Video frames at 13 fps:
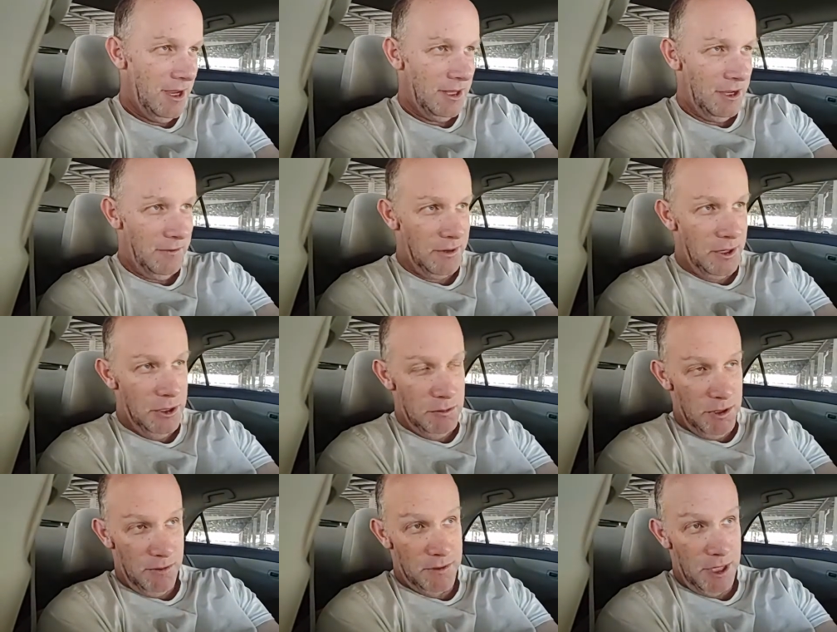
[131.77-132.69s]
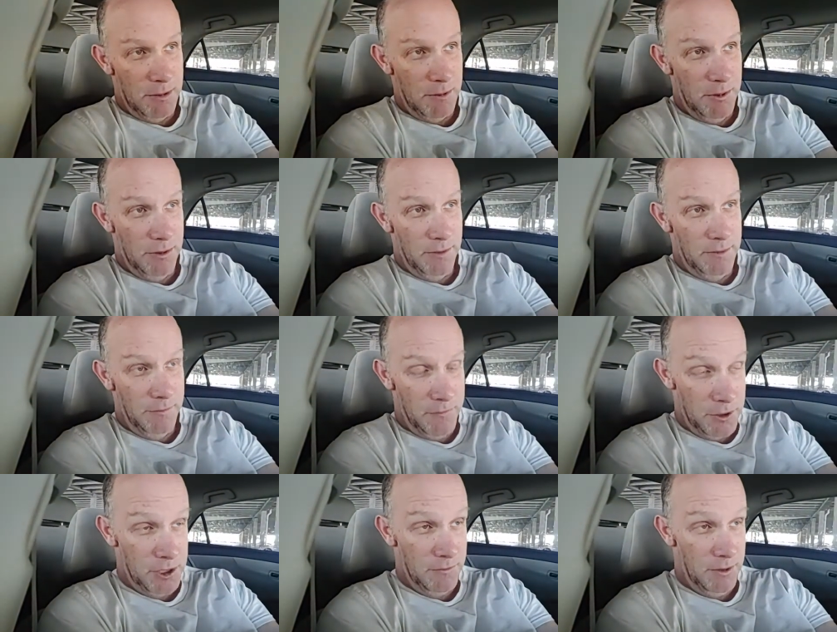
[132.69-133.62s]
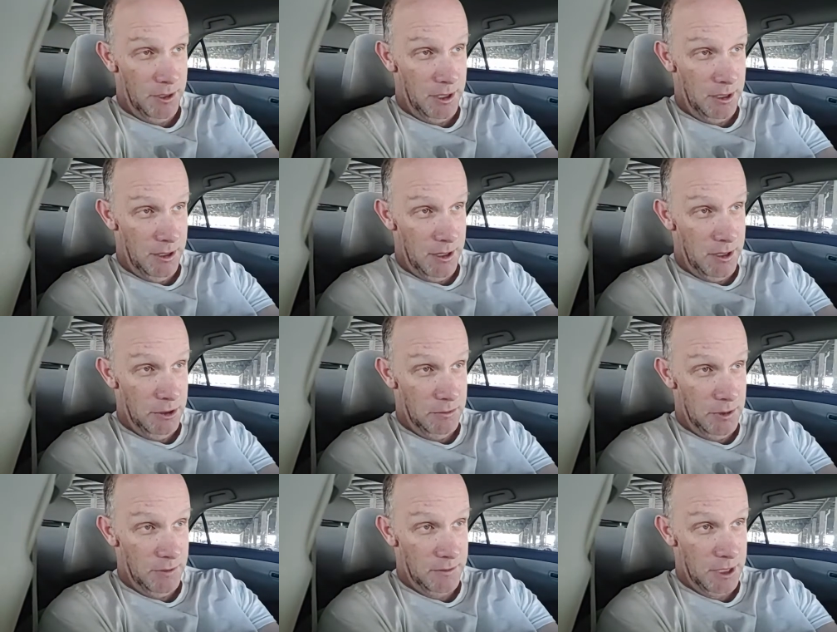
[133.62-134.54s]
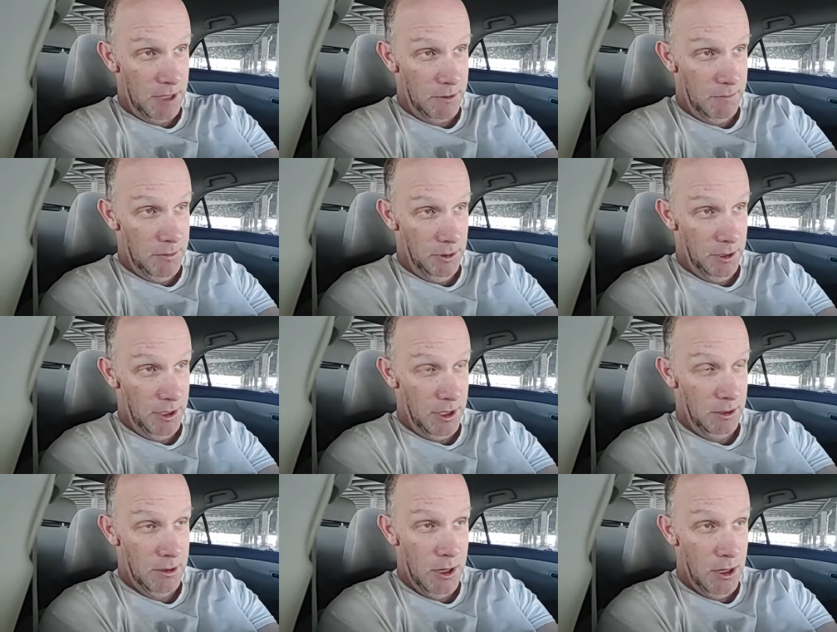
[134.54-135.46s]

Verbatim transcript: they've accused me of cyber. The first of all, they they accused me of cyberbullying